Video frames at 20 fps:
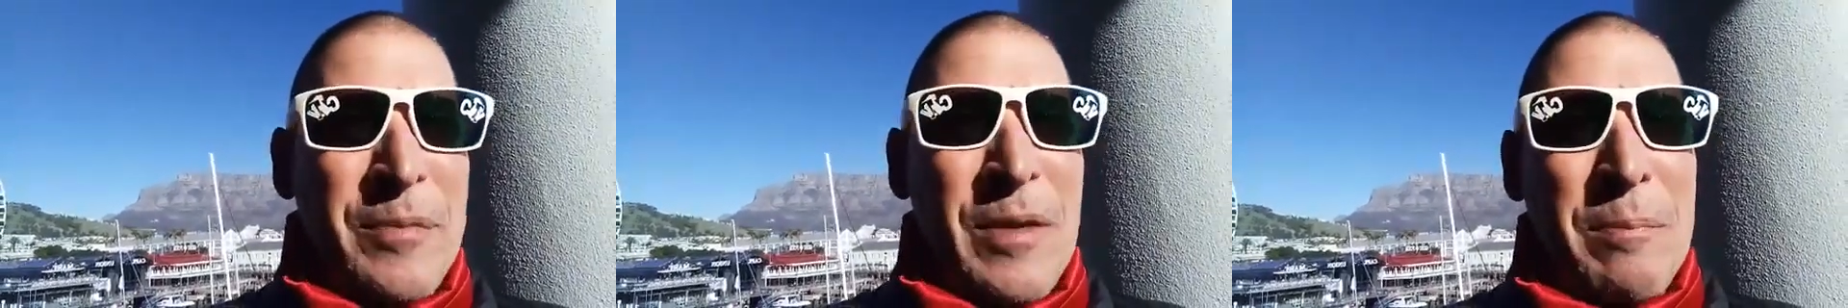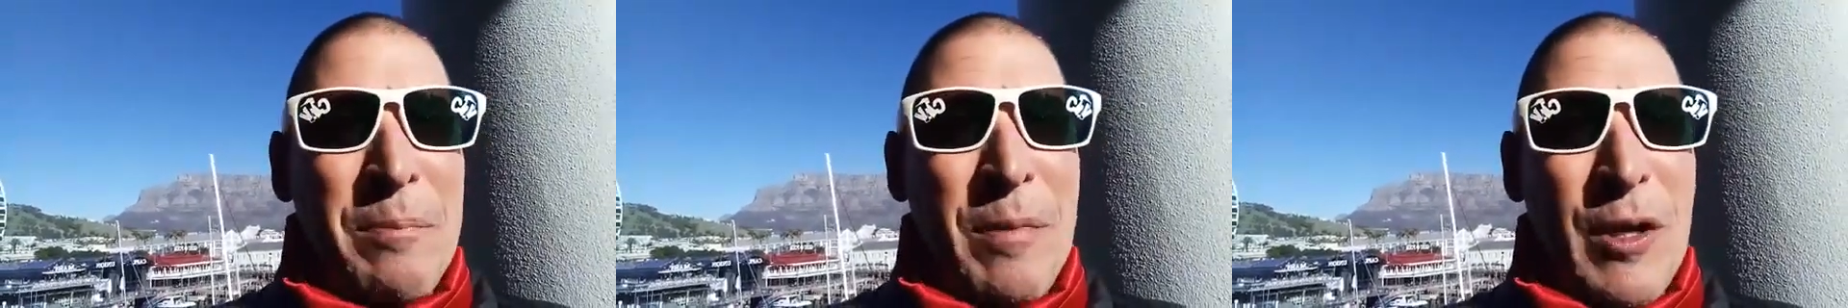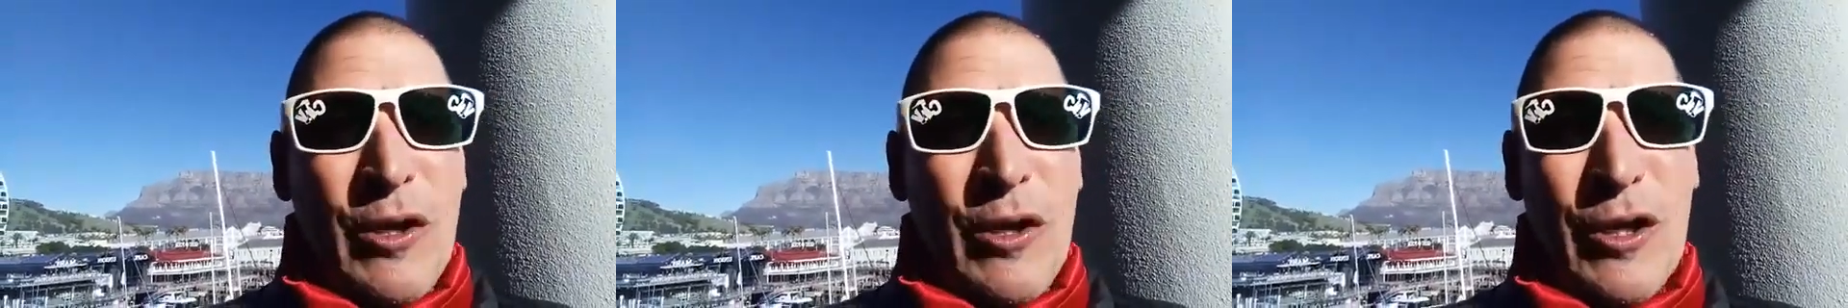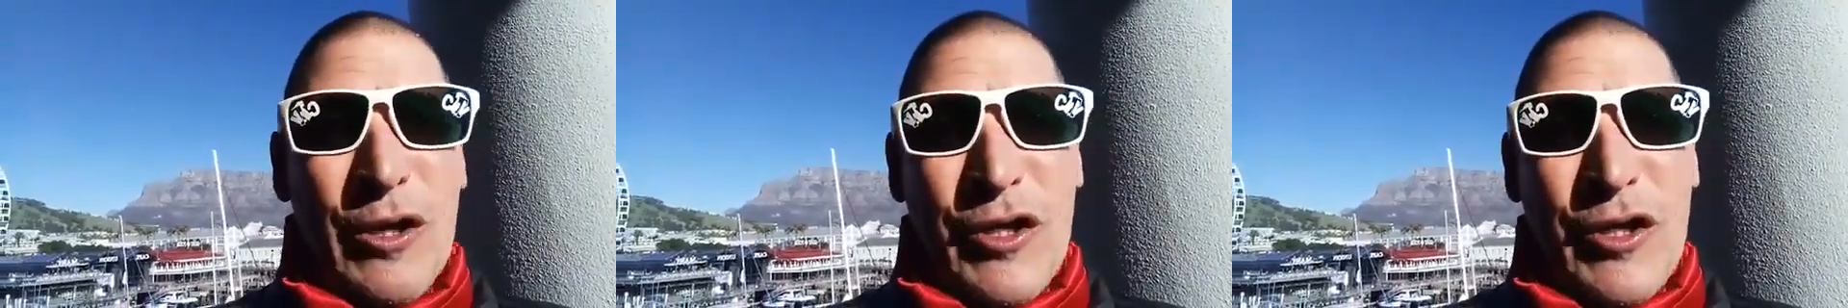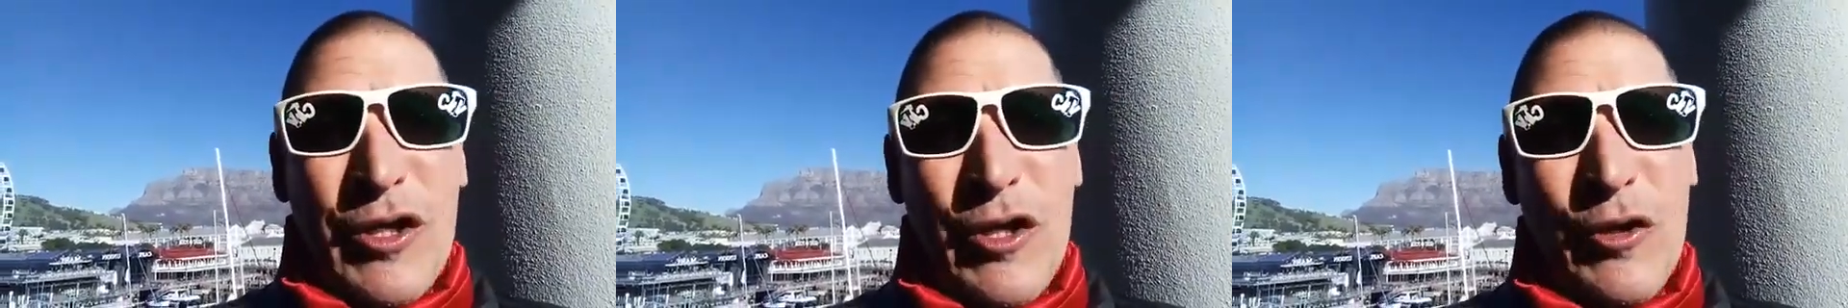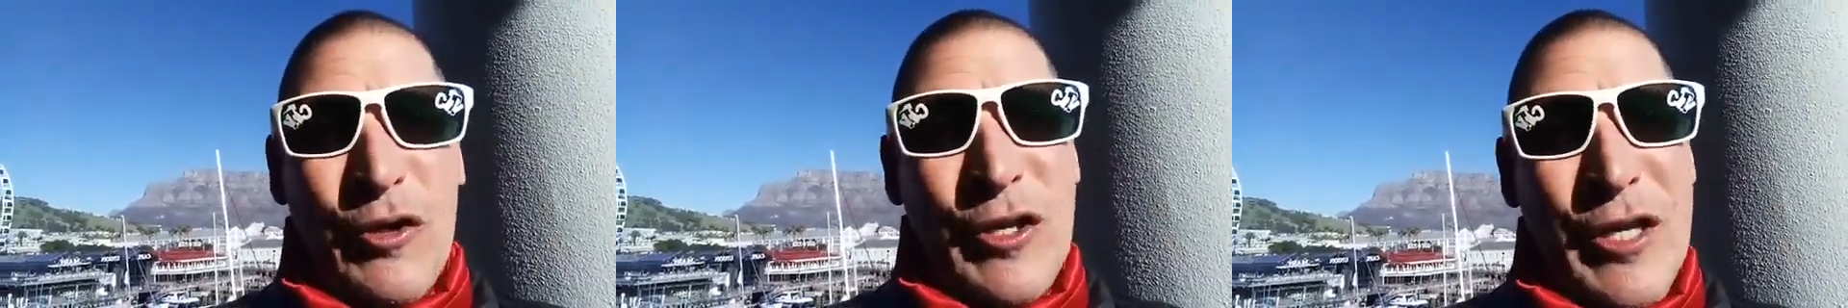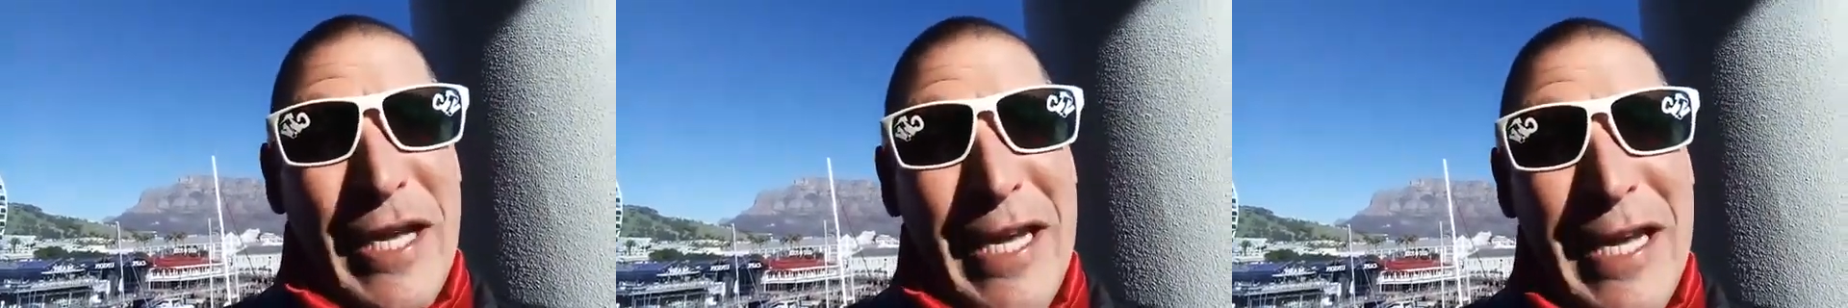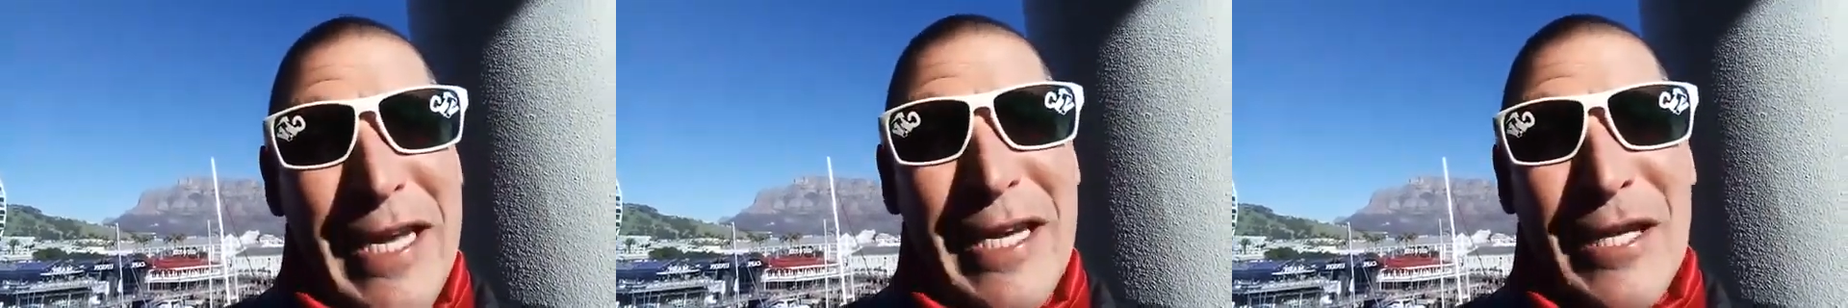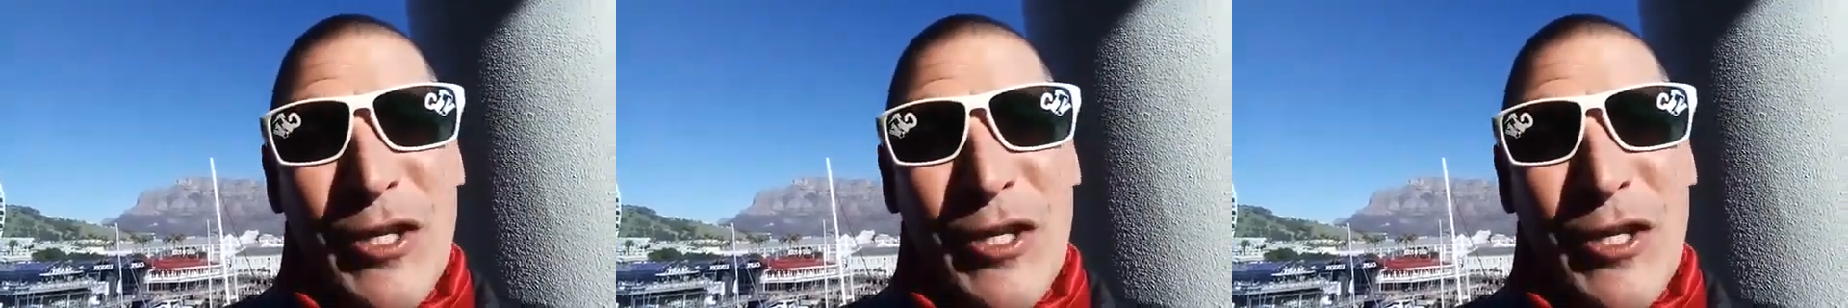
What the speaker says: Because you need to